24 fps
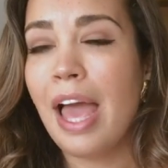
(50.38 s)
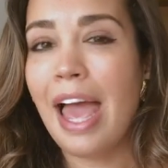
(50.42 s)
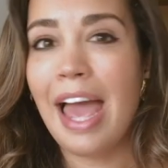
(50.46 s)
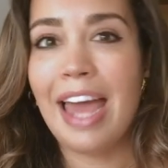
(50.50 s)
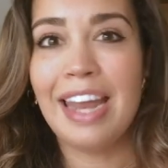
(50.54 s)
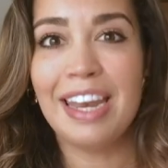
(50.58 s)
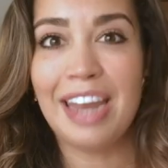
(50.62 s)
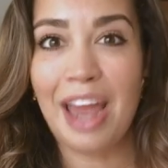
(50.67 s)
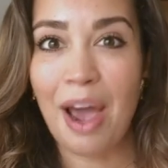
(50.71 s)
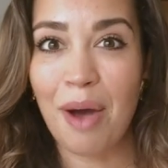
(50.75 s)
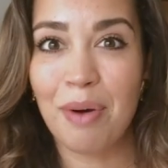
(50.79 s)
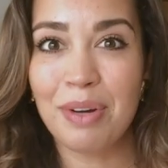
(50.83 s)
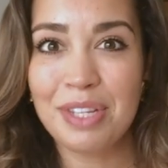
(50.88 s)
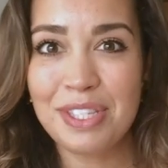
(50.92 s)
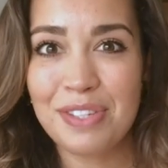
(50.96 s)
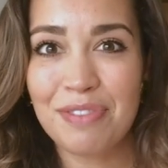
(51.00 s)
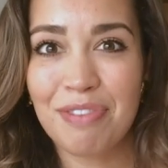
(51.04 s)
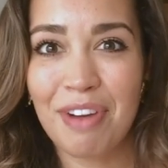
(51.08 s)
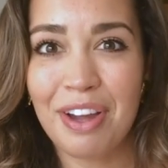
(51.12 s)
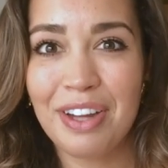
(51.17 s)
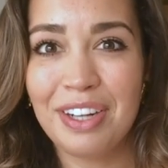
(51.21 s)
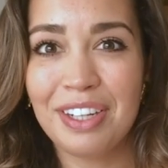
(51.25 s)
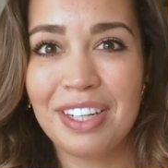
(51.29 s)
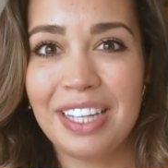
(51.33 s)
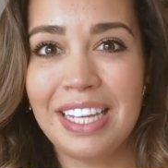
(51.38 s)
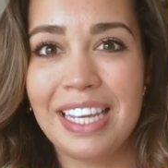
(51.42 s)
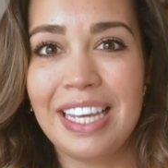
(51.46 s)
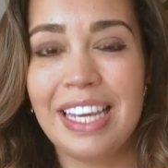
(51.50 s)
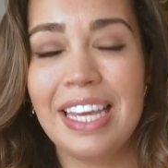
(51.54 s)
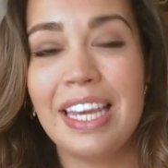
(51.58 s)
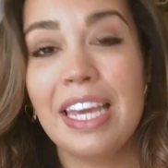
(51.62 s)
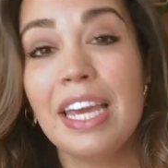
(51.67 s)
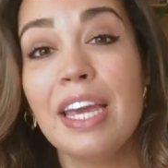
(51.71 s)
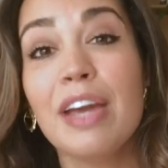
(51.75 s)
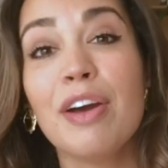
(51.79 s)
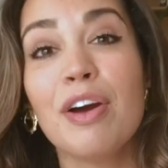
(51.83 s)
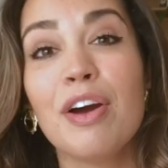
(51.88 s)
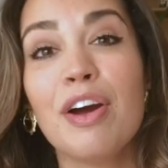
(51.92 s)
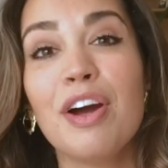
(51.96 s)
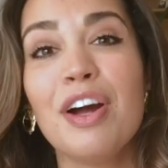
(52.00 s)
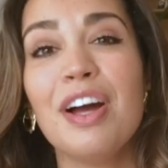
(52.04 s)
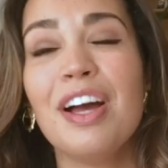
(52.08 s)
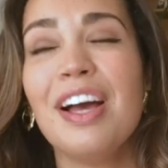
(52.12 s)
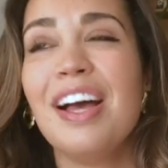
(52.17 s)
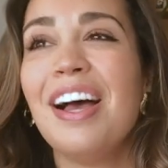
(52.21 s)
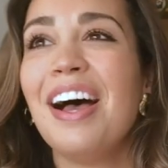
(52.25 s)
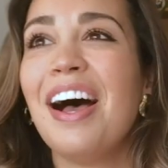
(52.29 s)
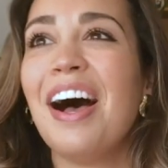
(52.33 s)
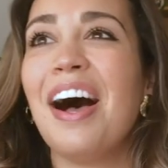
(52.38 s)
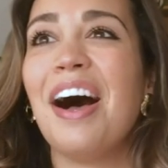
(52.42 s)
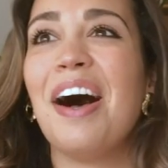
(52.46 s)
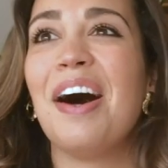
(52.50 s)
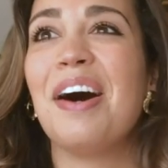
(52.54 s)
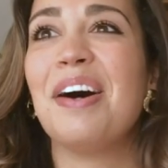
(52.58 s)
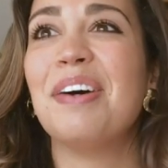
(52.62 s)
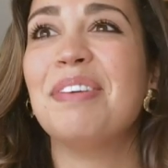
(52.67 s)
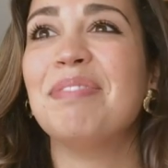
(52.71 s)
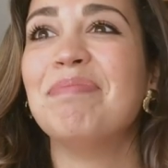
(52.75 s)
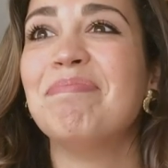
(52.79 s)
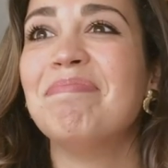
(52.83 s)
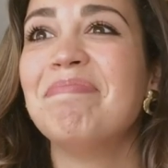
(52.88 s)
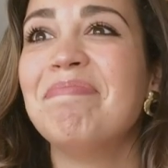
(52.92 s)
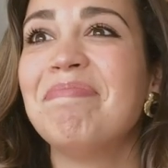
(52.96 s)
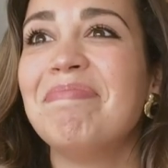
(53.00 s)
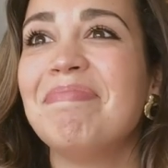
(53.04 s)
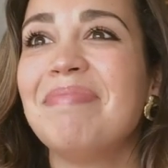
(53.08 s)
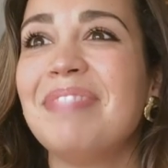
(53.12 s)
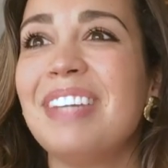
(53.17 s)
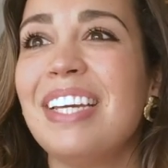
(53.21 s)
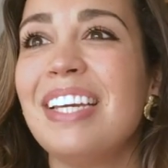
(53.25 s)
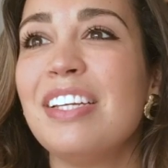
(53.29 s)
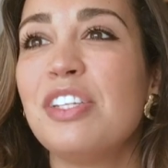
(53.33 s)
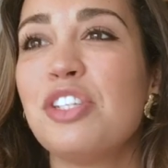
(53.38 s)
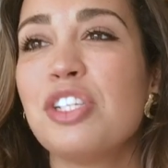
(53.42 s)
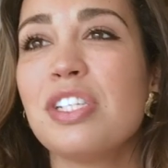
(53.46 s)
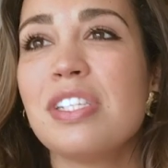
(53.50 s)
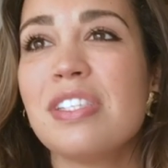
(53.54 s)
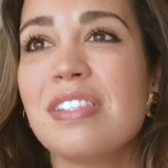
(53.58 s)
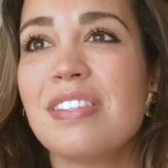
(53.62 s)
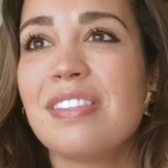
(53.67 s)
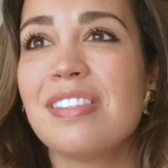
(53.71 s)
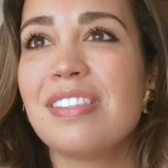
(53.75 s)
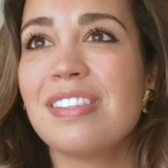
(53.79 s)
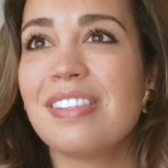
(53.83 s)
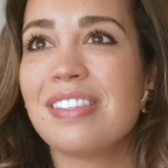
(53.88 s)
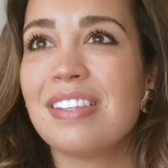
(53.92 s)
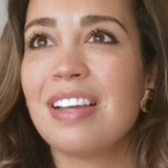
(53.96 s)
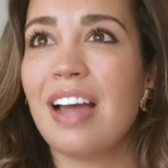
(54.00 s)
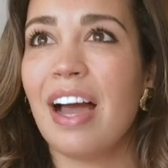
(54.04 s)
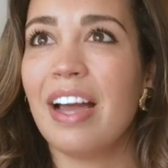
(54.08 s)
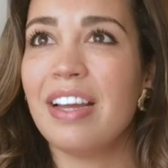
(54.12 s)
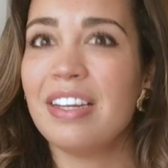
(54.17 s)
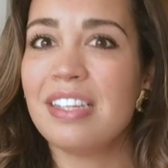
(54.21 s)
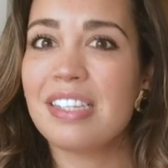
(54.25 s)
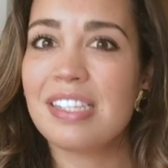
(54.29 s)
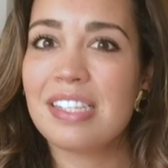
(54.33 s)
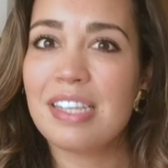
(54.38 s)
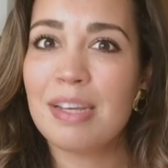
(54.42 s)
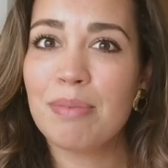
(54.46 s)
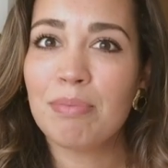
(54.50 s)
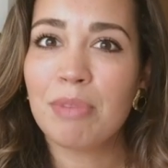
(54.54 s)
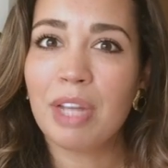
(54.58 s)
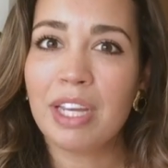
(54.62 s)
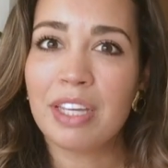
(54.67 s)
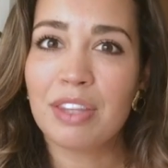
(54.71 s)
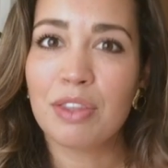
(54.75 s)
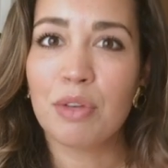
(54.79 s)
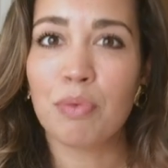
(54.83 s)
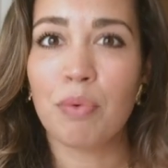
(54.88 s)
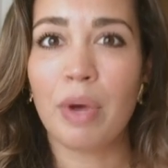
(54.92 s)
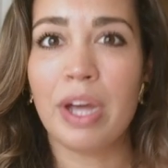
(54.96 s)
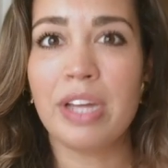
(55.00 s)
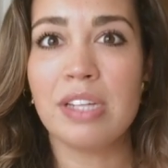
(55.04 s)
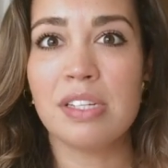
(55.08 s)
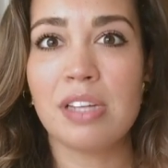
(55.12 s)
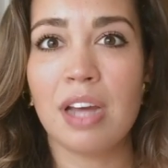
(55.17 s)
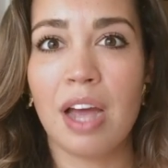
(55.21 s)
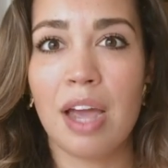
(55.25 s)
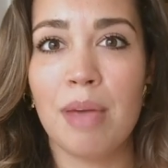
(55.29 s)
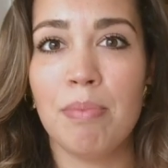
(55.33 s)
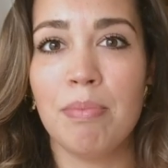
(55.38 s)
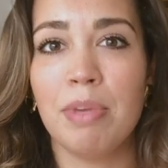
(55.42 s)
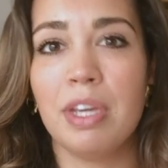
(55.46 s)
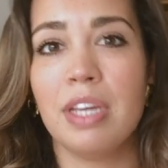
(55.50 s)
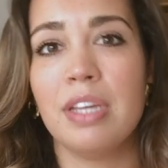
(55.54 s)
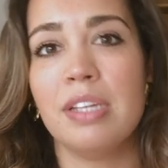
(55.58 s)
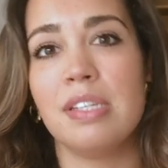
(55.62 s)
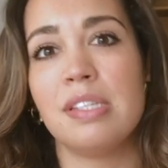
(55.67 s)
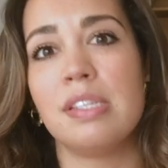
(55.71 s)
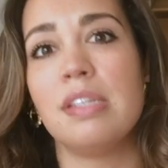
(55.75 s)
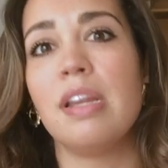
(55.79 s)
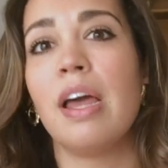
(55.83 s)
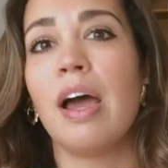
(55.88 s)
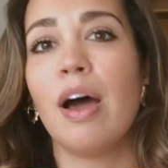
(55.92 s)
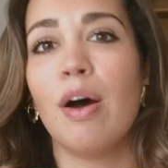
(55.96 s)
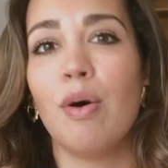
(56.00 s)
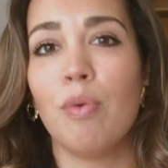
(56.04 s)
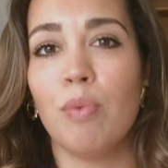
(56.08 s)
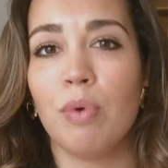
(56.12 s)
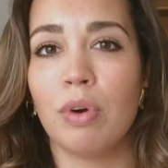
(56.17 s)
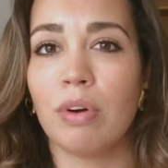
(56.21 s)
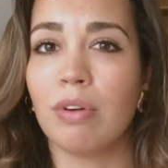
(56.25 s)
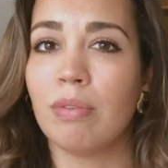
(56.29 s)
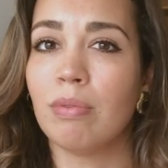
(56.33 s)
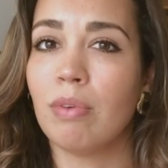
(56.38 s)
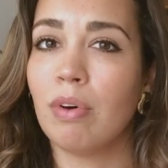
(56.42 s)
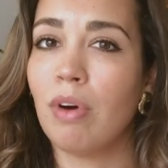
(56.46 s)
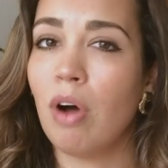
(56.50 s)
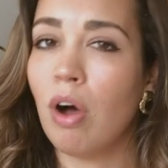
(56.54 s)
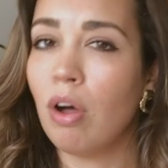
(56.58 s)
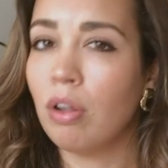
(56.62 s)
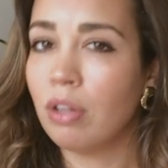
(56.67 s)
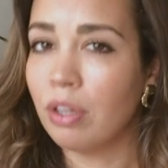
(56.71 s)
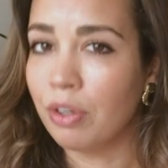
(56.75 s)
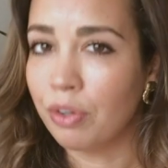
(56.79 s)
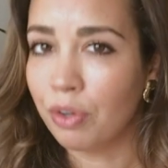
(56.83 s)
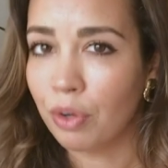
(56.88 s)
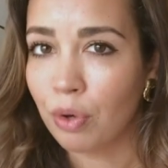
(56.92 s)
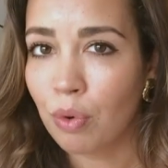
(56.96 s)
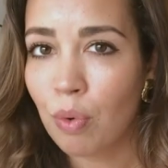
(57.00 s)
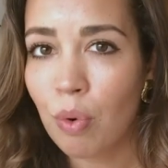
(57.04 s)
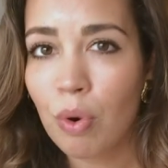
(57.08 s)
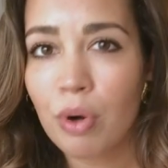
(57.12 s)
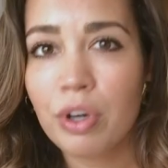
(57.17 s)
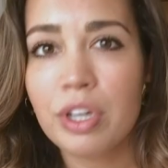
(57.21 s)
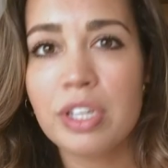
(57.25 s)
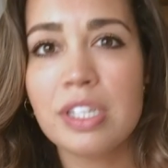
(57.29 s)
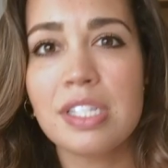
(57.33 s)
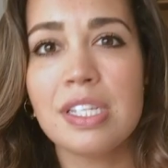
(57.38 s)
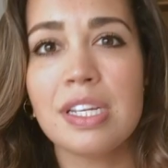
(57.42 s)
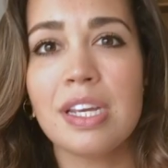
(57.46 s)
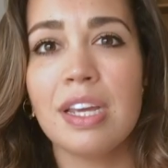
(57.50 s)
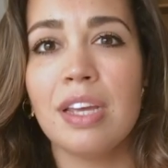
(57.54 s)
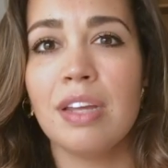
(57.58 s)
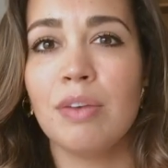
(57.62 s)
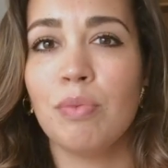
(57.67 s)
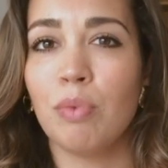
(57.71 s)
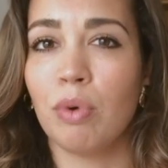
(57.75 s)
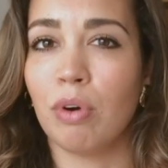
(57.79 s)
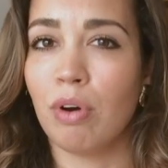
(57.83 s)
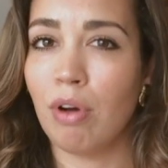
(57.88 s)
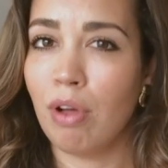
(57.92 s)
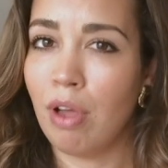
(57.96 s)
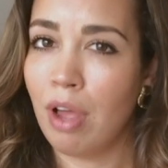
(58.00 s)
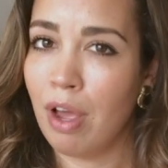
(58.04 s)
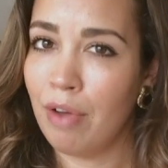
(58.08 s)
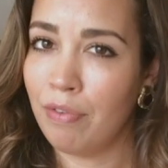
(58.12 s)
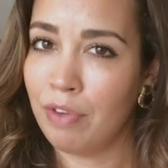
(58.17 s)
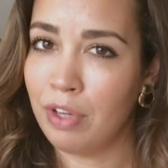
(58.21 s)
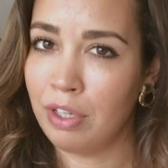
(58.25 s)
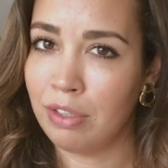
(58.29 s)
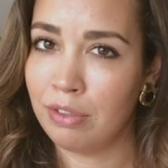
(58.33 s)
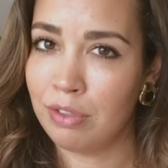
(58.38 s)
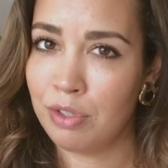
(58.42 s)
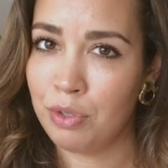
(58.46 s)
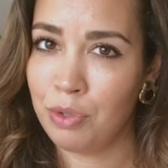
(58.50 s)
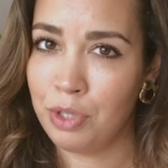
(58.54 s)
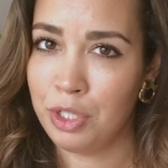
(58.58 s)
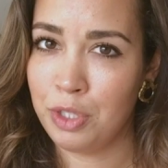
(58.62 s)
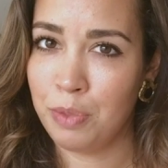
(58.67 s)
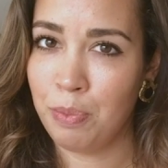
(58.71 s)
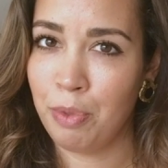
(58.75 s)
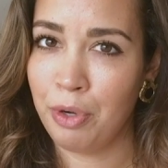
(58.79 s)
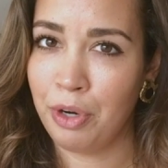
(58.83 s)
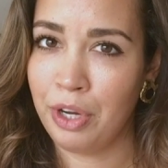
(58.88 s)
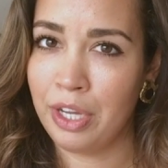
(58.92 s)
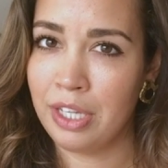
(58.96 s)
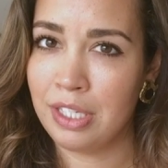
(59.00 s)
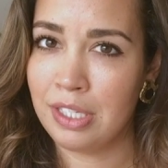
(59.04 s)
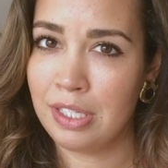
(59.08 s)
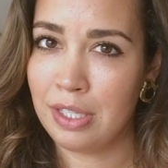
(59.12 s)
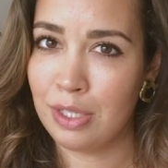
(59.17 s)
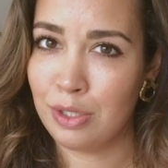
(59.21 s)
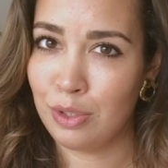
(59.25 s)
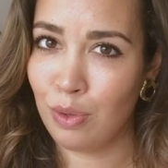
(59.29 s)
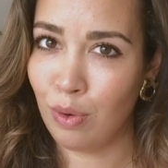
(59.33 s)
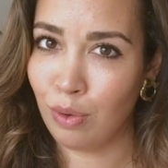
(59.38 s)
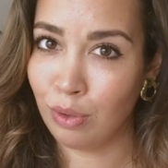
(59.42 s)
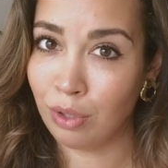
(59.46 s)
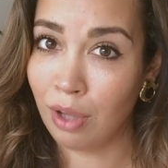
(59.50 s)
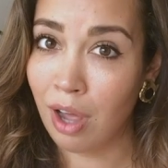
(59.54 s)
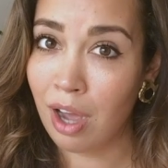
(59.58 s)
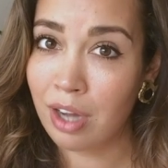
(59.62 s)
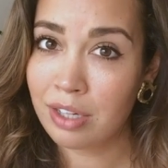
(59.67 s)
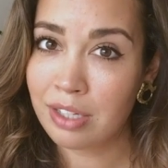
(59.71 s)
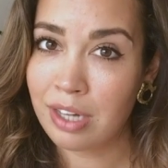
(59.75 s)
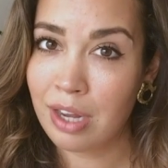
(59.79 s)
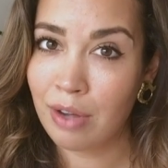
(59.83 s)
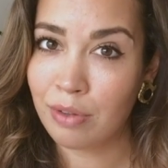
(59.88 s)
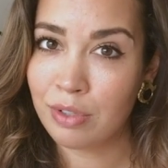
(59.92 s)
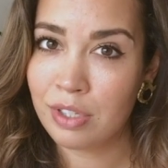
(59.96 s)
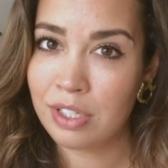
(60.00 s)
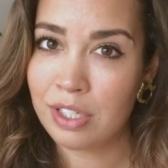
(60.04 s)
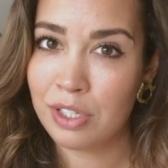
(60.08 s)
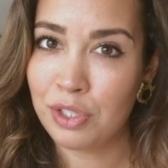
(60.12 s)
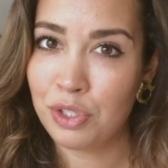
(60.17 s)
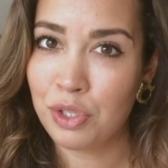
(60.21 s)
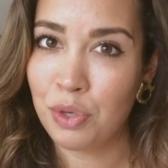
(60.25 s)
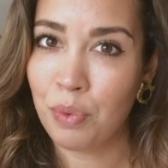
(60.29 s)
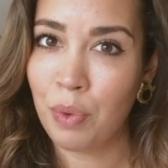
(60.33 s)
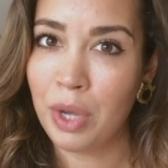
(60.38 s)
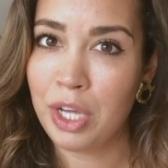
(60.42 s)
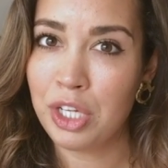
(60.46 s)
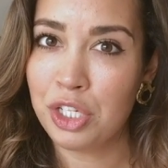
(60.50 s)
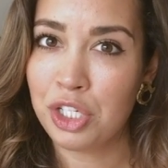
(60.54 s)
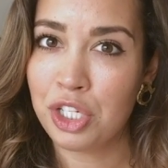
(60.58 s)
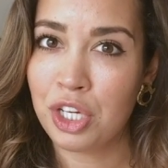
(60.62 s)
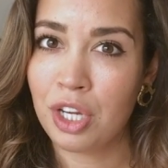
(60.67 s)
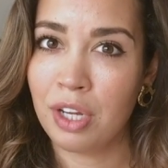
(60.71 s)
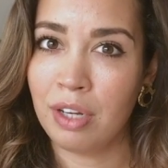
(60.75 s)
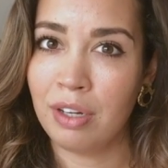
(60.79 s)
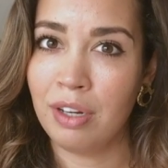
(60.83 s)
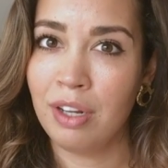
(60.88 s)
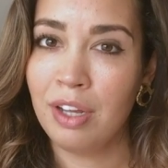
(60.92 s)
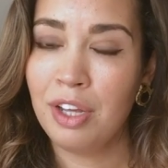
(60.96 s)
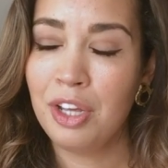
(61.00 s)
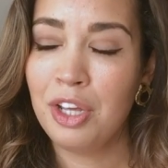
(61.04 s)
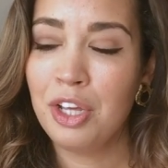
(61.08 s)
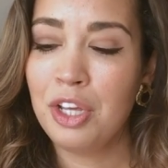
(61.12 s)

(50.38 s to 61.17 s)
And now it's finally here. Um, it just kind of seemed like the right time because now we're all under quarantine, we're all having to experience this whole lockdown situation.